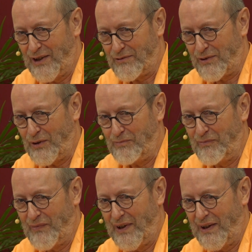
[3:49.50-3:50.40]

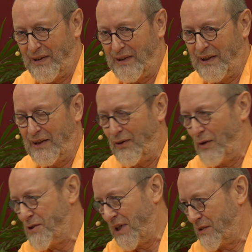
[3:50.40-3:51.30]
from the
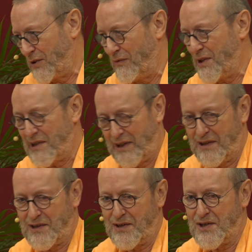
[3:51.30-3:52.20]
objects of the
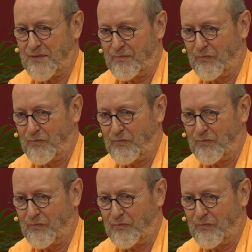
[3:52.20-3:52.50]
senses.